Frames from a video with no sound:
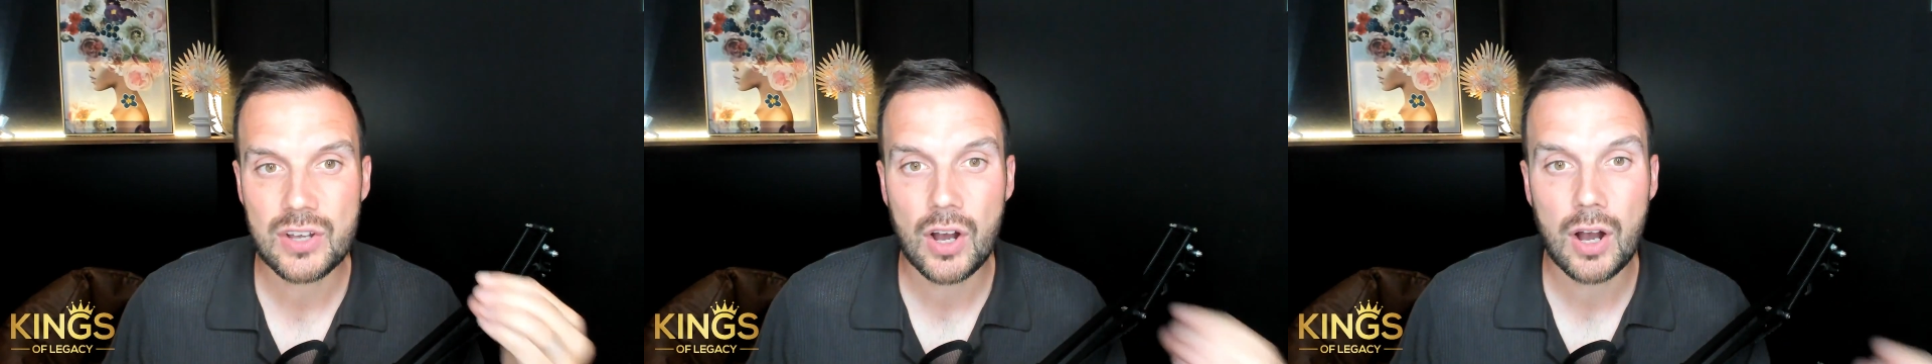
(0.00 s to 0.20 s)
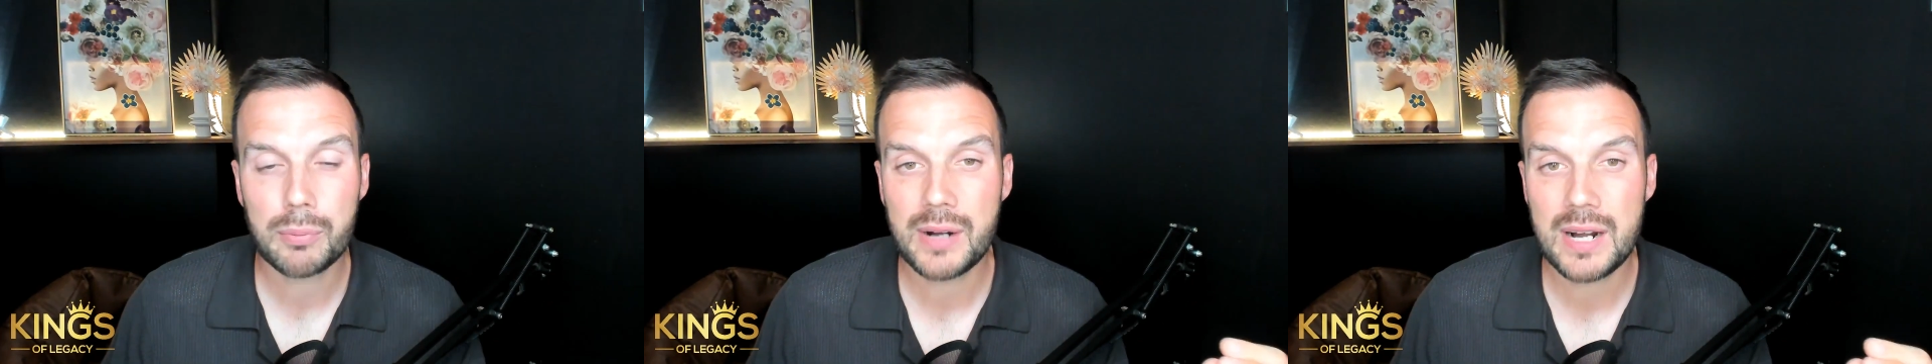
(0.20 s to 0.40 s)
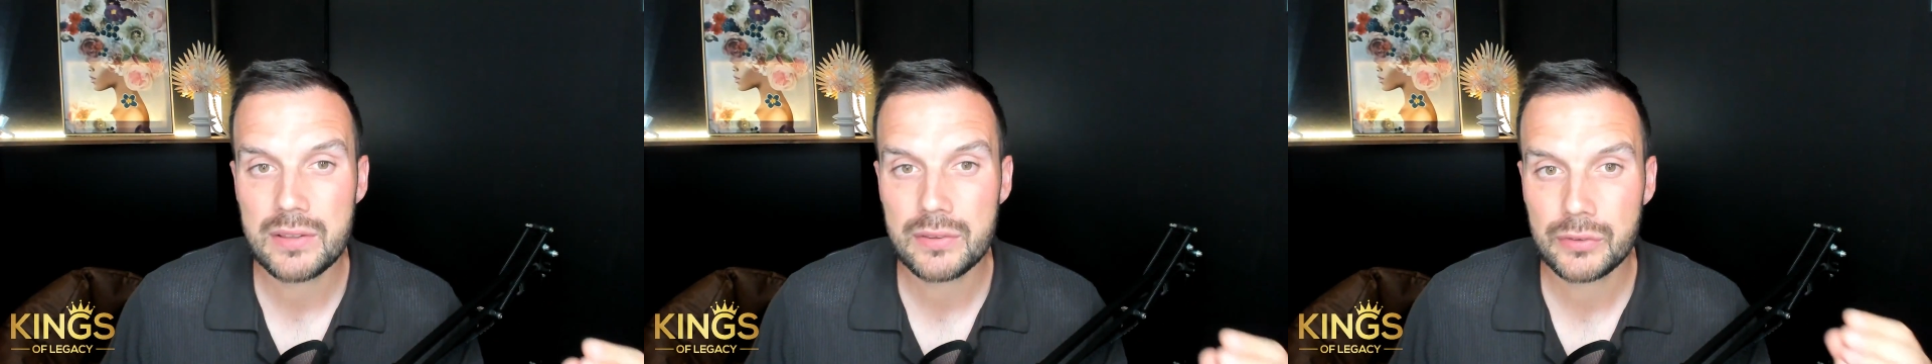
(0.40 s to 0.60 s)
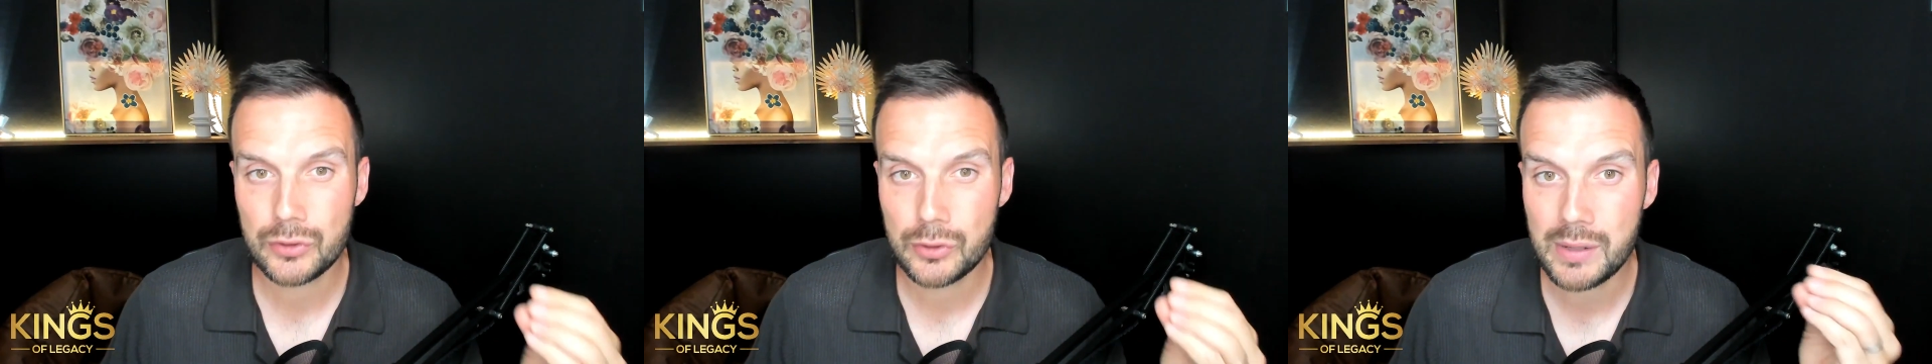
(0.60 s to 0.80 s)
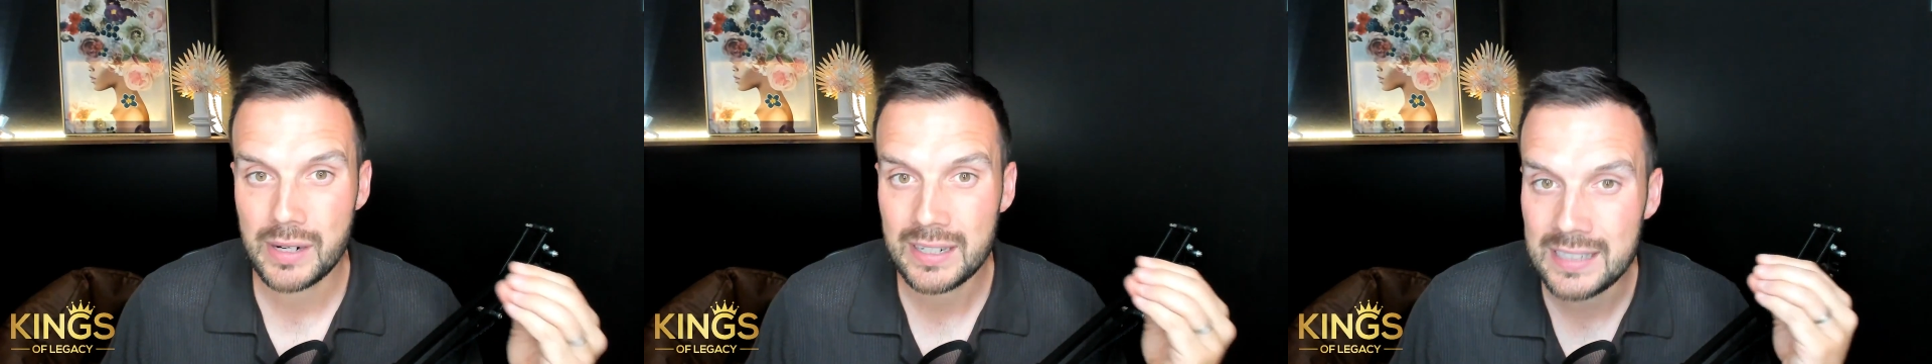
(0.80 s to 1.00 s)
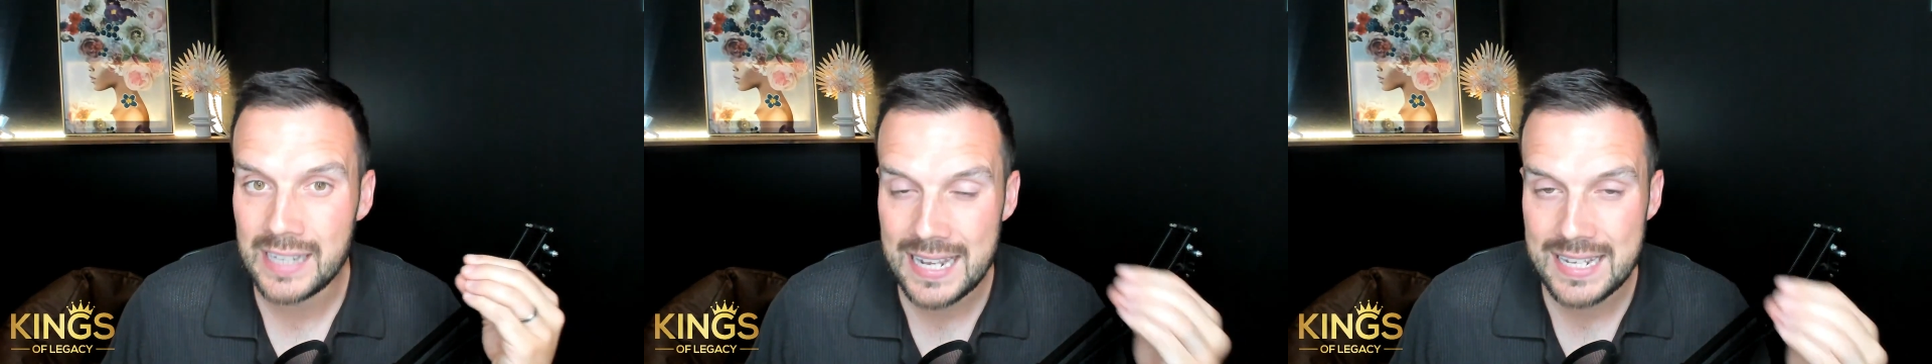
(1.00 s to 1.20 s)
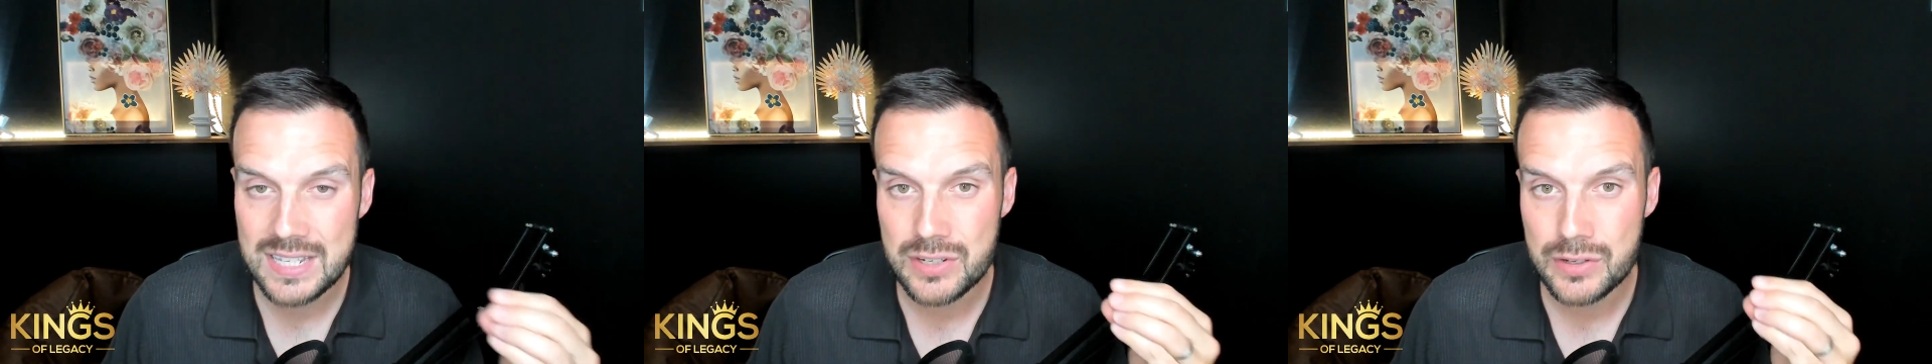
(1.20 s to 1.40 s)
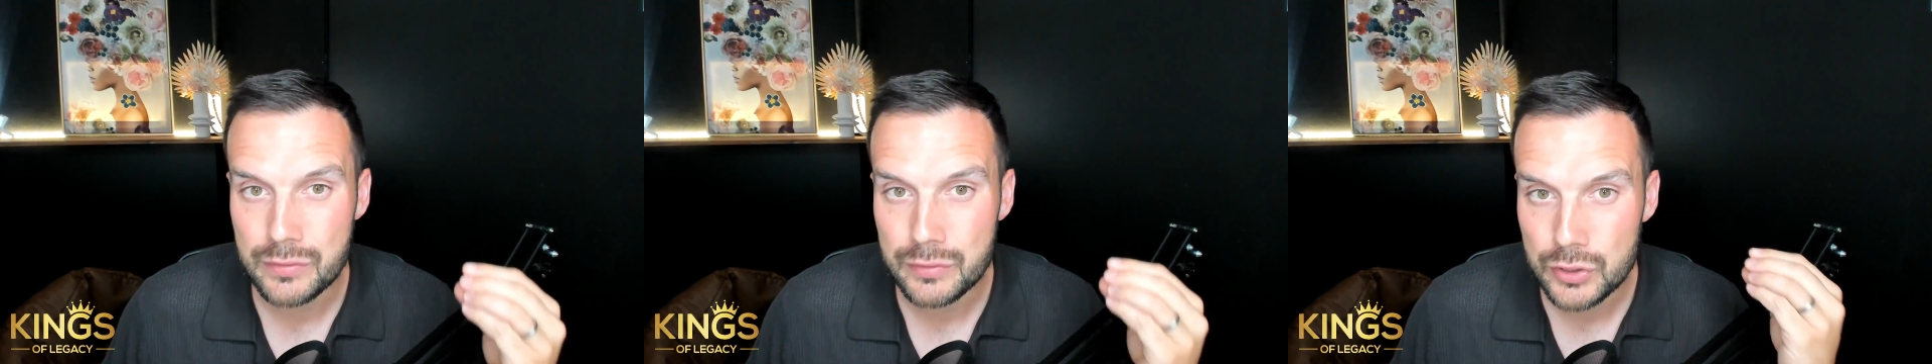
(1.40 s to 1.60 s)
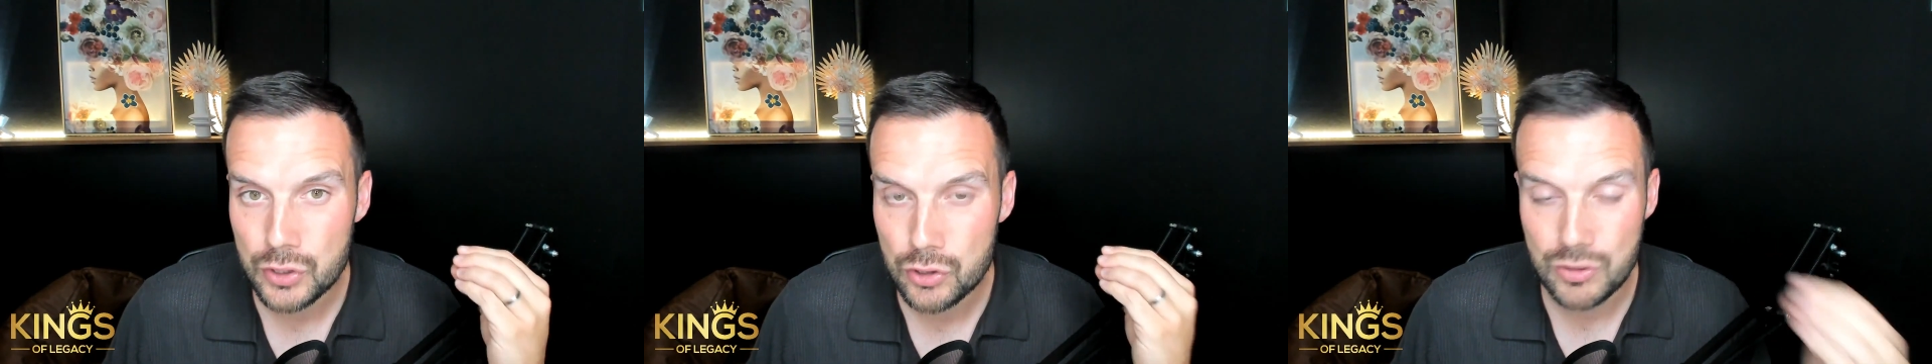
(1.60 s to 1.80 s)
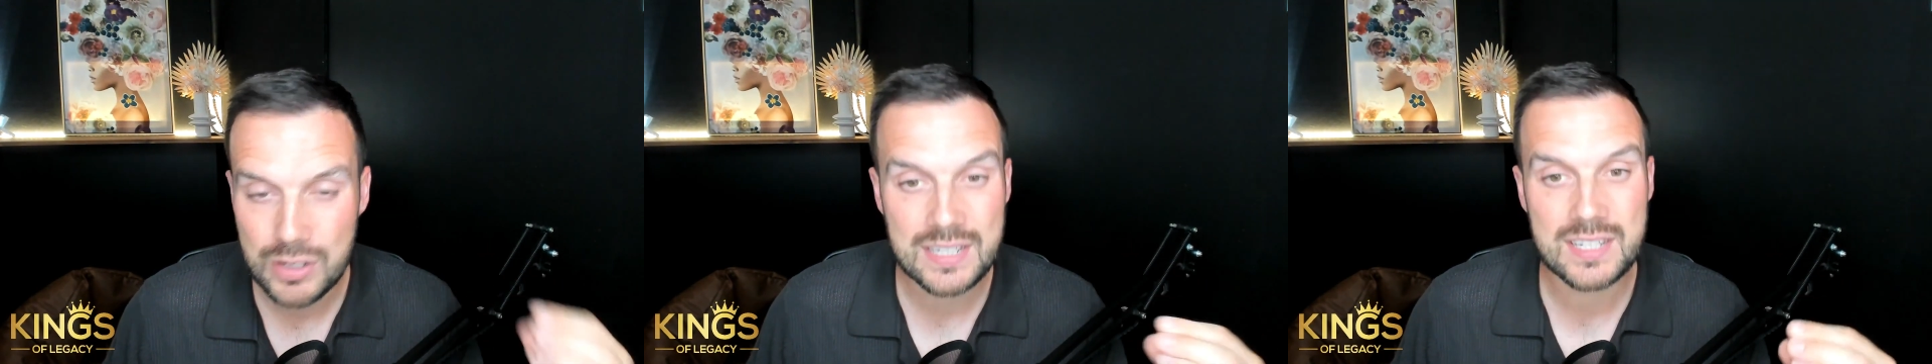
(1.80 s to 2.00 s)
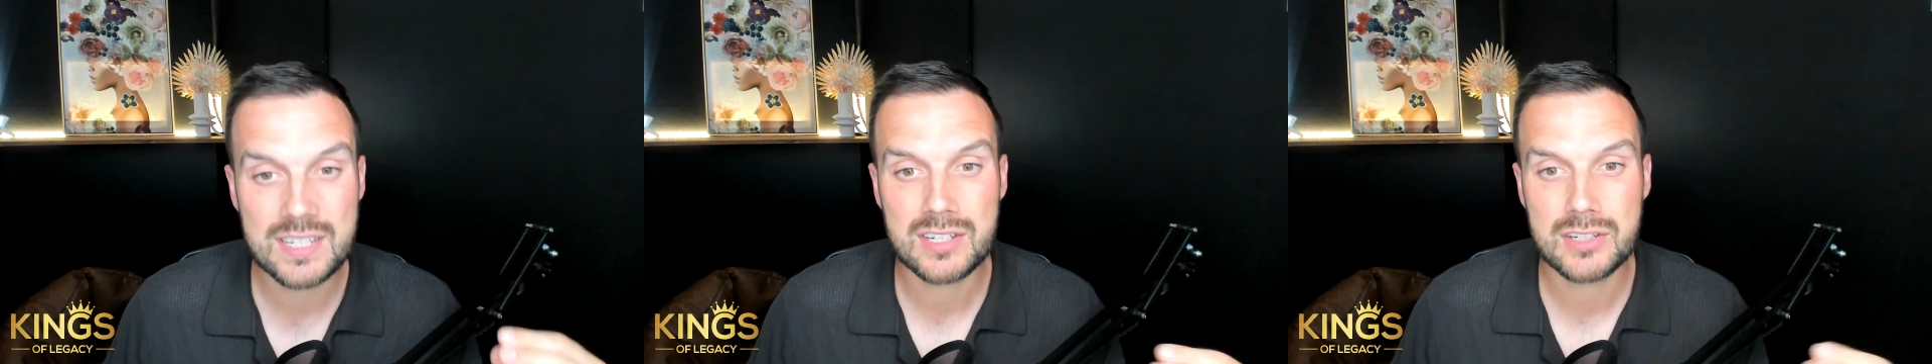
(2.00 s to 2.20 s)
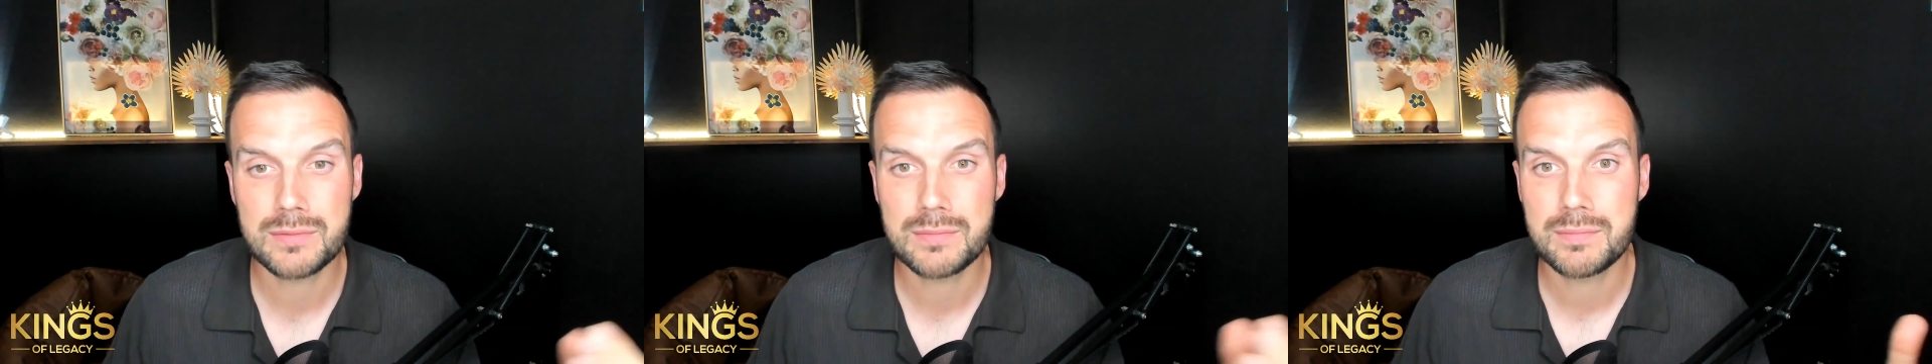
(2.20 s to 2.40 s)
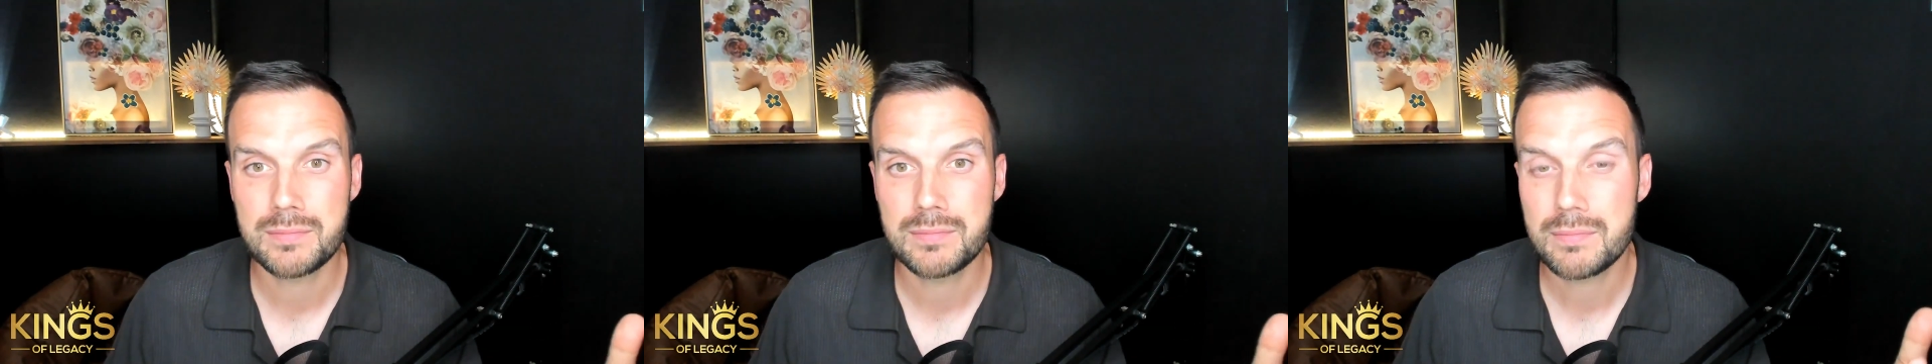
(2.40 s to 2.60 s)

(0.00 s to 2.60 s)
operate through a lens of criticism?